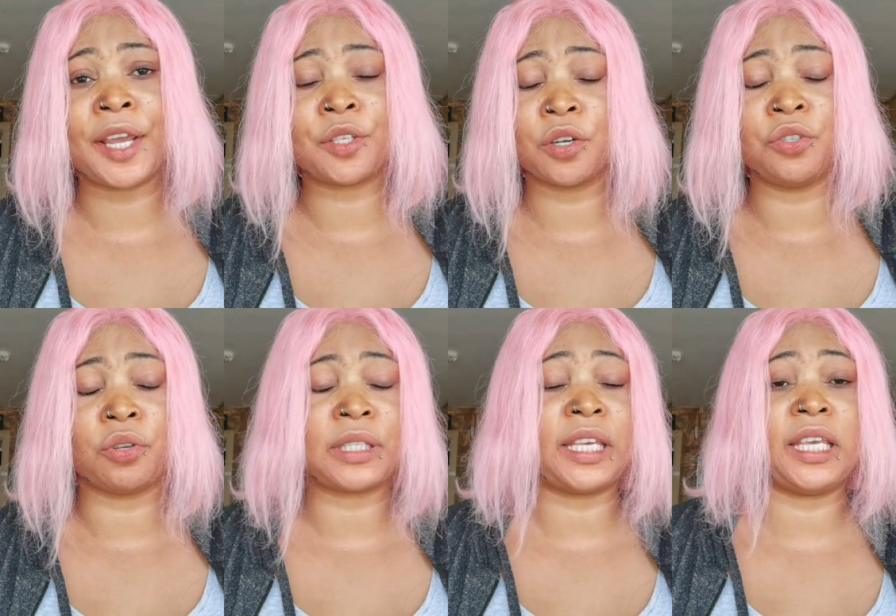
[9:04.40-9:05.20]
it on
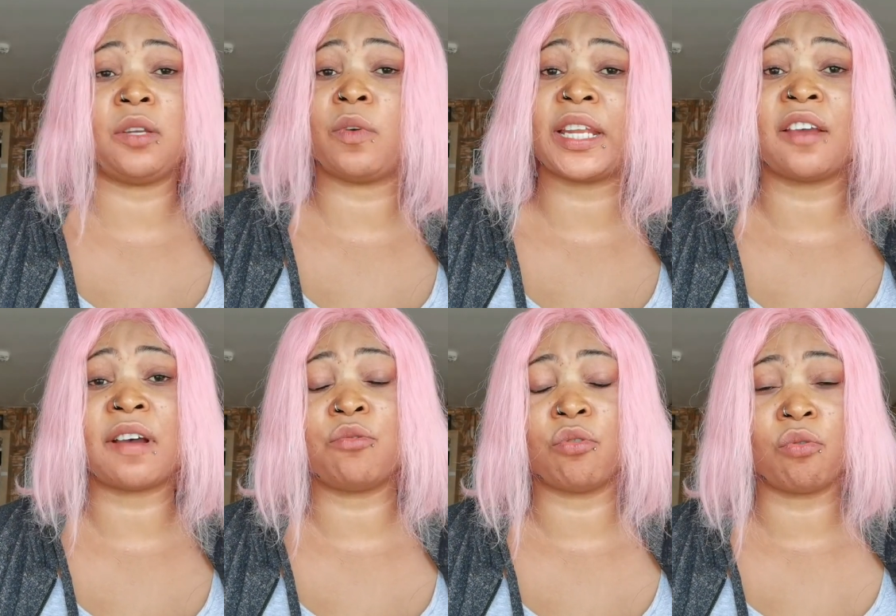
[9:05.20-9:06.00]
your skin
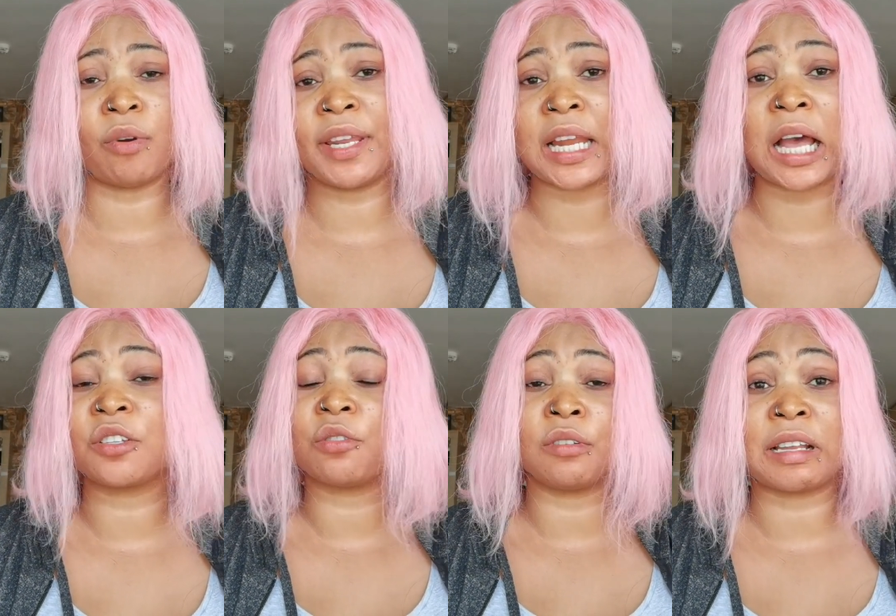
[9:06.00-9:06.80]
whenever you're going
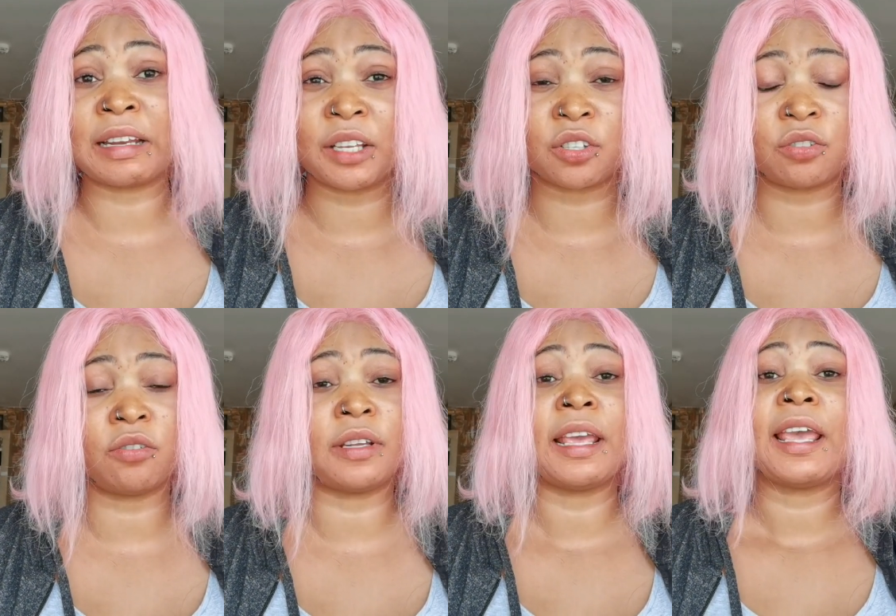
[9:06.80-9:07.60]
out under the
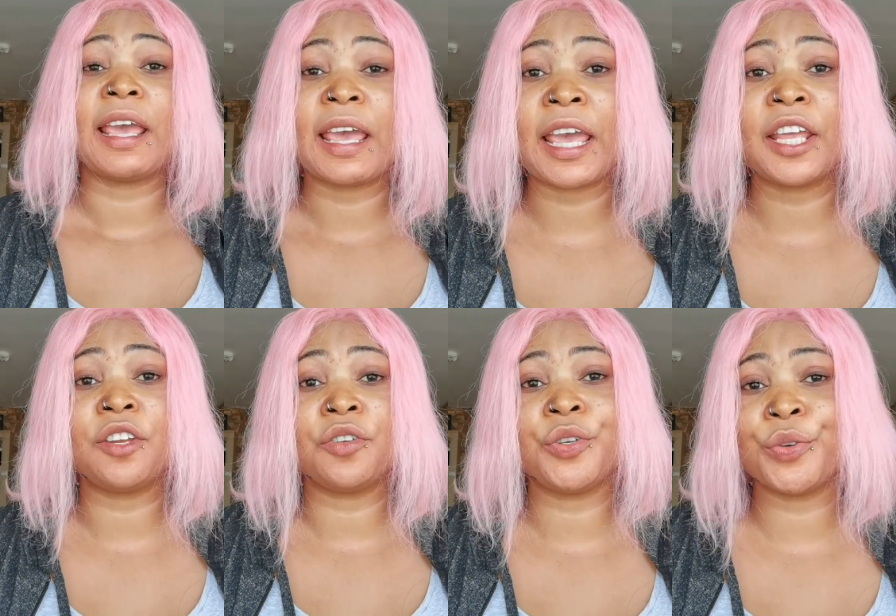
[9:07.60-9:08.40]
sun,
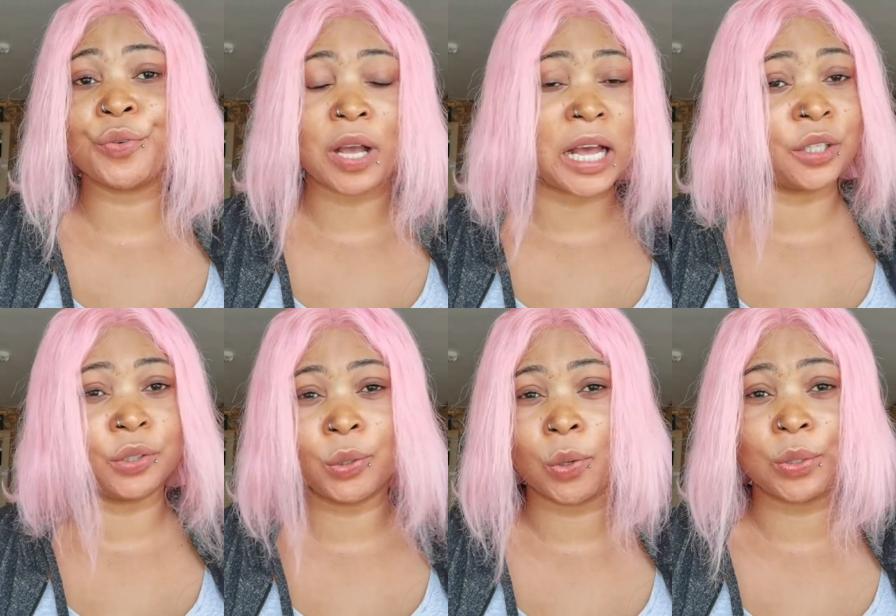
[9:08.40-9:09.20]
and you are
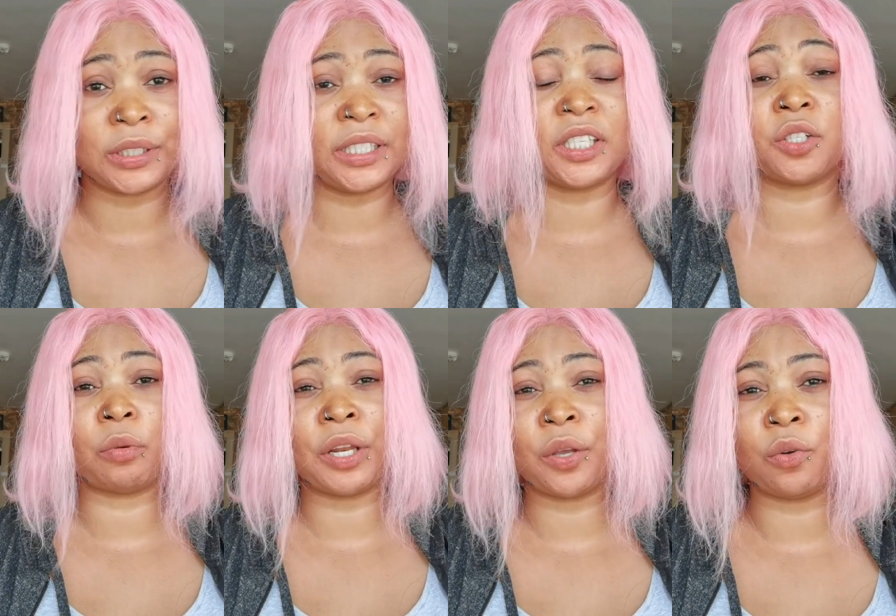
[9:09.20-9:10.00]
done. This is
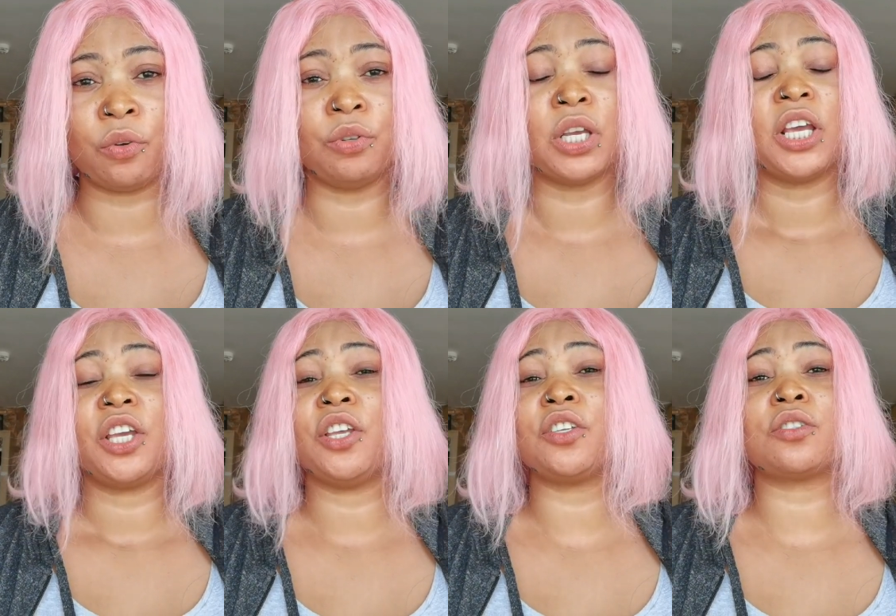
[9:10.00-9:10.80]
really good.
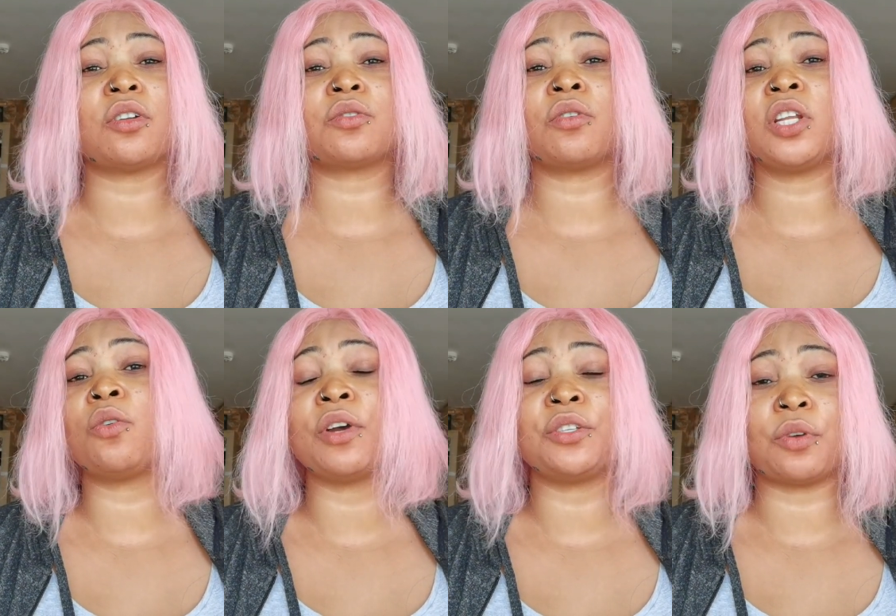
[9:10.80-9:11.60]
It's not only
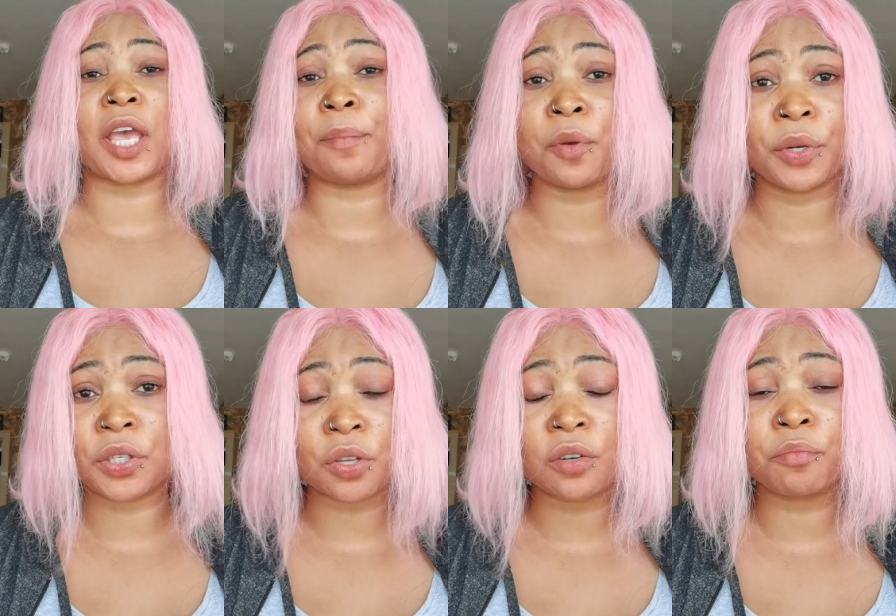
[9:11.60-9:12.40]
going to help you
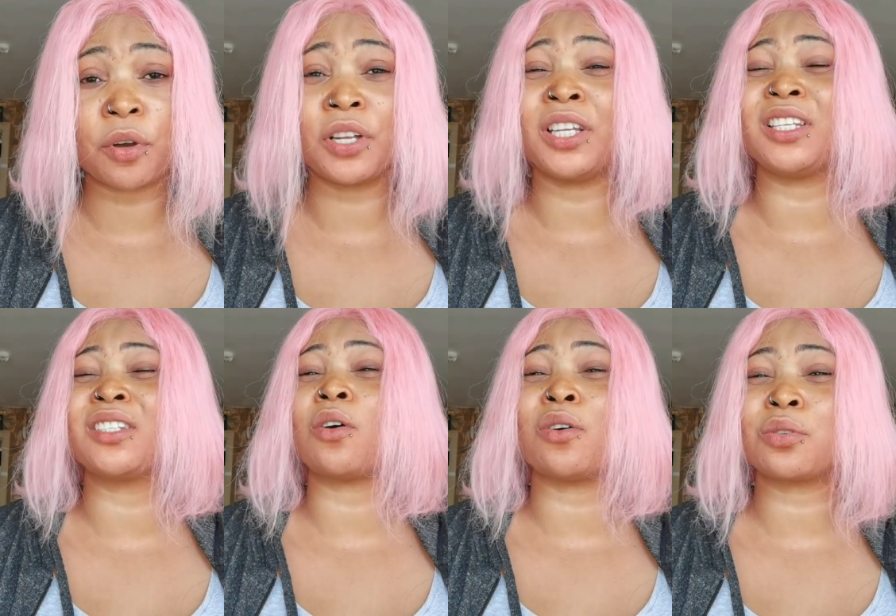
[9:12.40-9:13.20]
with sunburn,
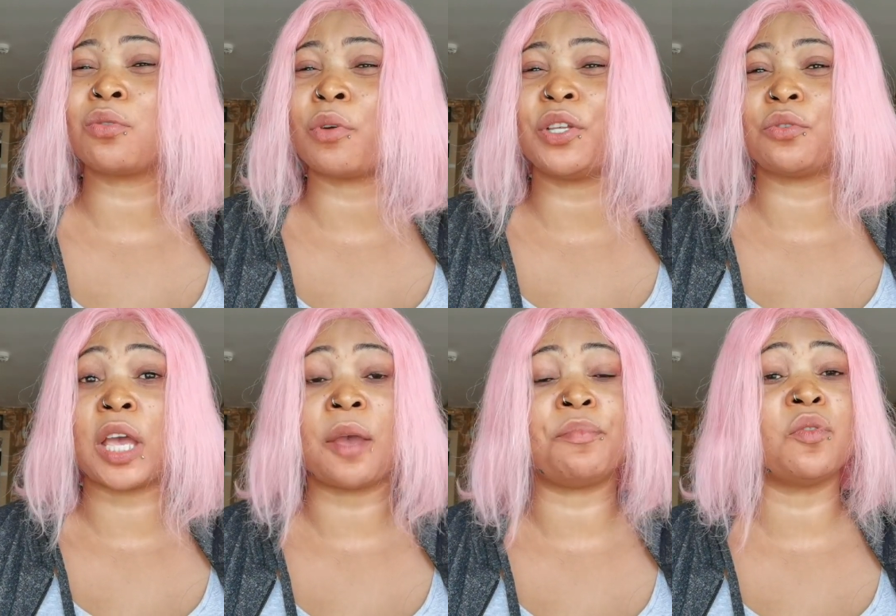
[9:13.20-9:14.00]
it's also going to
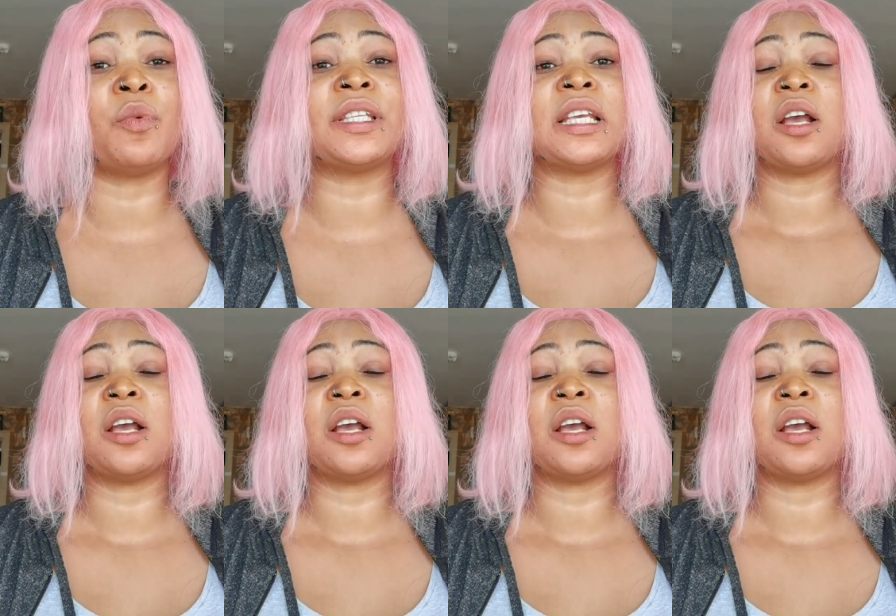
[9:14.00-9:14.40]
help you with